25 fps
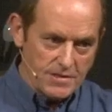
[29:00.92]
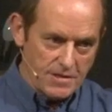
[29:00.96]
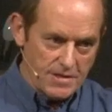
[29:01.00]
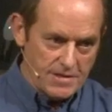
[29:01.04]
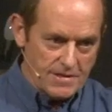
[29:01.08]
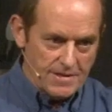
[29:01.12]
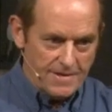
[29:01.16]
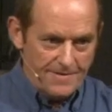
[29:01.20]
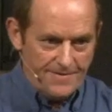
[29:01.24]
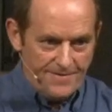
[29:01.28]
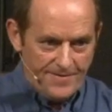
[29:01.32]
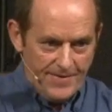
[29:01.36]
and I
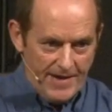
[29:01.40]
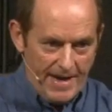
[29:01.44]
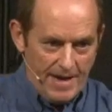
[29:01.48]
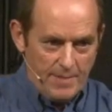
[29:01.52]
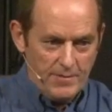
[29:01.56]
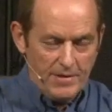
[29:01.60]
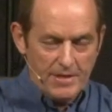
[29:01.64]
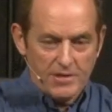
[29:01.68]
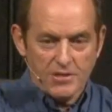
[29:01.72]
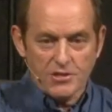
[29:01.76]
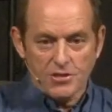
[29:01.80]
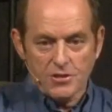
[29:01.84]
said
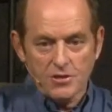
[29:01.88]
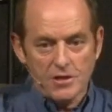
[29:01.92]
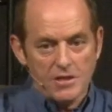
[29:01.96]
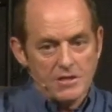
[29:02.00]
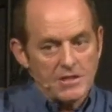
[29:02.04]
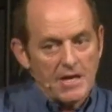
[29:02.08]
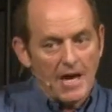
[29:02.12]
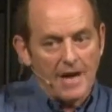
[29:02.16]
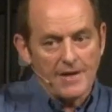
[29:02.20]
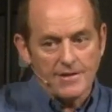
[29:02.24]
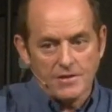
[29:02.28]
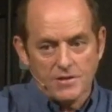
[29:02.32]
family and church
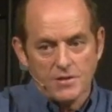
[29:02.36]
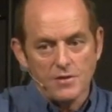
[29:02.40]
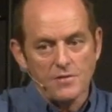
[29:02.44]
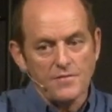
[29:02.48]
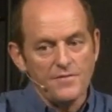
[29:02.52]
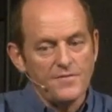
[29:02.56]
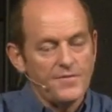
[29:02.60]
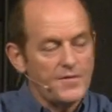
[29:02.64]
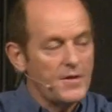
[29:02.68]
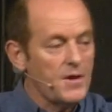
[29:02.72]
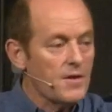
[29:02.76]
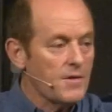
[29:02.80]
are two
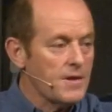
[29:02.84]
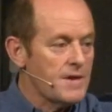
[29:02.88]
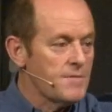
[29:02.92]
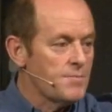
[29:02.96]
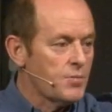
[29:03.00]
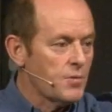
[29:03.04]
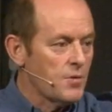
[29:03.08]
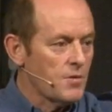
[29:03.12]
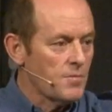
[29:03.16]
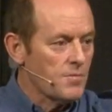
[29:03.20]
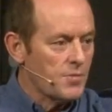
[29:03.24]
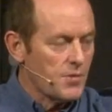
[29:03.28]
very
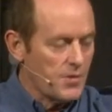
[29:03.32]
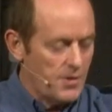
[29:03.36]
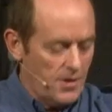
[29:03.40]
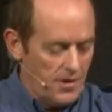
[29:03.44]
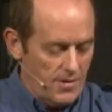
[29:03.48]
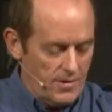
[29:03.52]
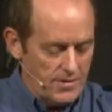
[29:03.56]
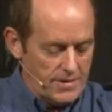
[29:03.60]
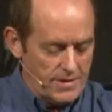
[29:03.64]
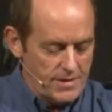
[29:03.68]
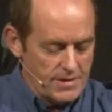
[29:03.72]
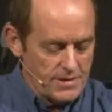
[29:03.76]
important
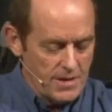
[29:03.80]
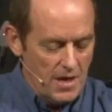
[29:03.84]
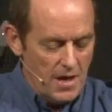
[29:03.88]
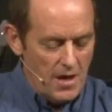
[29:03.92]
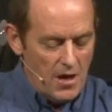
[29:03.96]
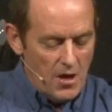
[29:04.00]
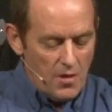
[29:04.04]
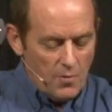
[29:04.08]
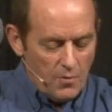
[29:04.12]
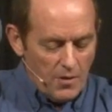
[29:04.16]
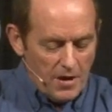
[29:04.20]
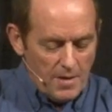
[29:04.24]
priorities,
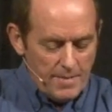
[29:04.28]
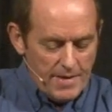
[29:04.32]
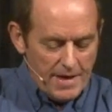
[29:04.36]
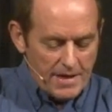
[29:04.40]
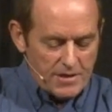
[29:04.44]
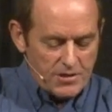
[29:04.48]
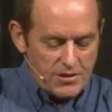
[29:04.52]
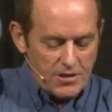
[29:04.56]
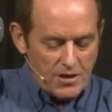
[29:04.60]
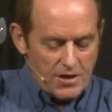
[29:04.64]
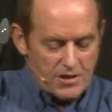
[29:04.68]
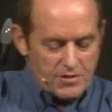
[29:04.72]
what about
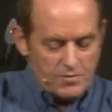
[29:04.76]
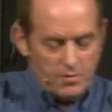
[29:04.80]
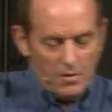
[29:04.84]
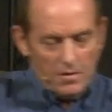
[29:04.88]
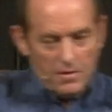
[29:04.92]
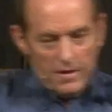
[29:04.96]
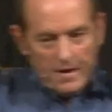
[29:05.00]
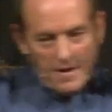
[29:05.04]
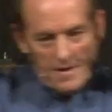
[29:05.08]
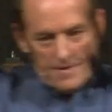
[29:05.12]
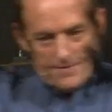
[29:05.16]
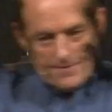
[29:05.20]
church?
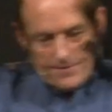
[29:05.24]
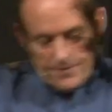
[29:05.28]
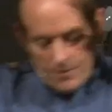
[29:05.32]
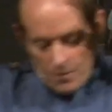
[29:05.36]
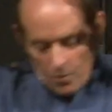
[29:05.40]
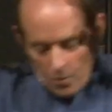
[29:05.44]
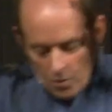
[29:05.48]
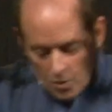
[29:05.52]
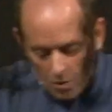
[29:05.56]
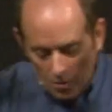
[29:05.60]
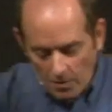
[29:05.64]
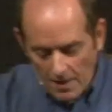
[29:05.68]
Well,
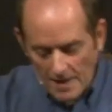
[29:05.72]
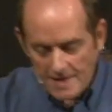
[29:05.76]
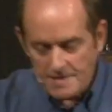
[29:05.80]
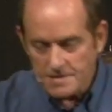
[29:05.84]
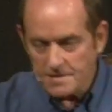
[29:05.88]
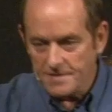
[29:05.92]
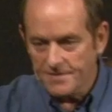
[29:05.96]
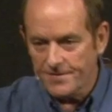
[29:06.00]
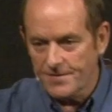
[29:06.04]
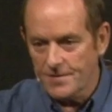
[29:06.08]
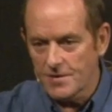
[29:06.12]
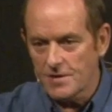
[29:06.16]
always
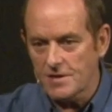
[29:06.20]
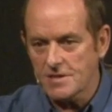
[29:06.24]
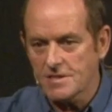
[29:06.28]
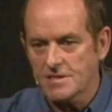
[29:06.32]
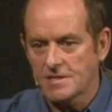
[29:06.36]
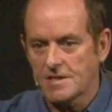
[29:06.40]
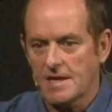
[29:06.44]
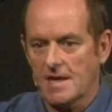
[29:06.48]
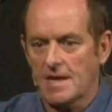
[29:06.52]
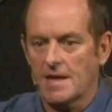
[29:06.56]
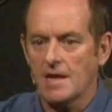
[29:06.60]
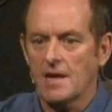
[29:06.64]
the first
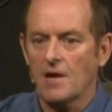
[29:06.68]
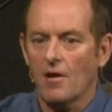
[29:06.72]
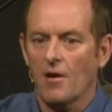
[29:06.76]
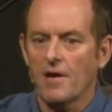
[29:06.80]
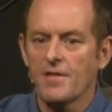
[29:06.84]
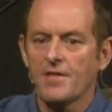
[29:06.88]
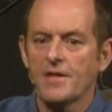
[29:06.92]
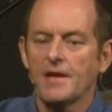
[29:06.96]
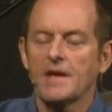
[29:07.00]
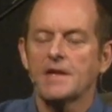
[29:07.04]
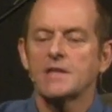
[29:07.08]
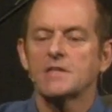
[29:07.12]
thing I
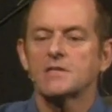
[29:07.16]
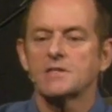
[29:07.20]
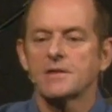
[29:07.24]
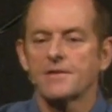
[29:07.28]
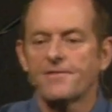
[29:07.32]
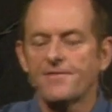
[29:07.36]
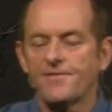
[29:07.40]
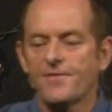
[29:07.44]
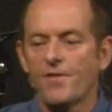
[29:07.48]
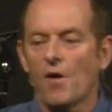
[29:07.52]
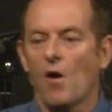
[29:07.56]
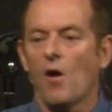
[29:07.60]
think is to
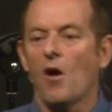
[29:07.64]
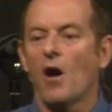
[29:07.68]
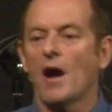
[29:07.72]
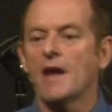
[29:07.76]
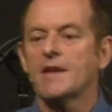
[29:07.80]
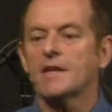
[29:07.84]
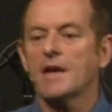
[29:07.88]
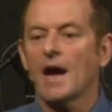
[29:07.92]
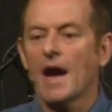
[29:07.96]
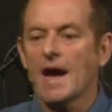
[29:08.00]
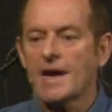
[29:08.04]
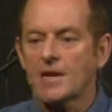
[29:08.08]

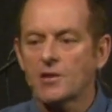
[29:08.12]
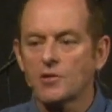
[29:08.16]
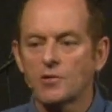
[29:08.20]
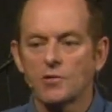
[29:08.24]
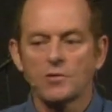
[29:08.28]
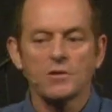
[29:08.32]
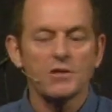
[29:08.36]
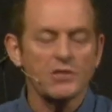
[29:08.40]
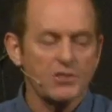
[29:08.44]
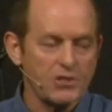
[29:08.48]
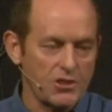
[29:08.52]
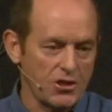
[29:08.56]
find a
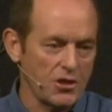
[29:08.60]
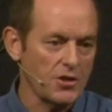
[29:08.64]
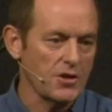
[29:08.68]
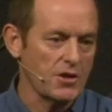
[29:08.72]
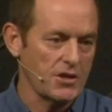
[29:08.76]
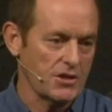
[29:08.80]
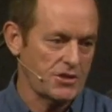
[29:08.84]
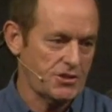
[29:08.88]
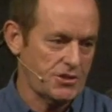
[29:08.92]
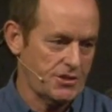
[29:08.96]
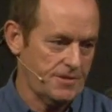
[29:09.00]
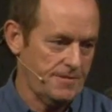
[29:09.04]
good
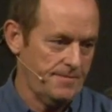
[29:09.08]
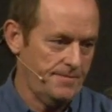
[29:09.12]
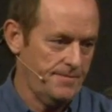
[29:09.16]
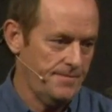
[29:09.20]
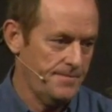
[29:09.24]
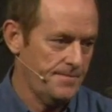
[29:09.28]
church.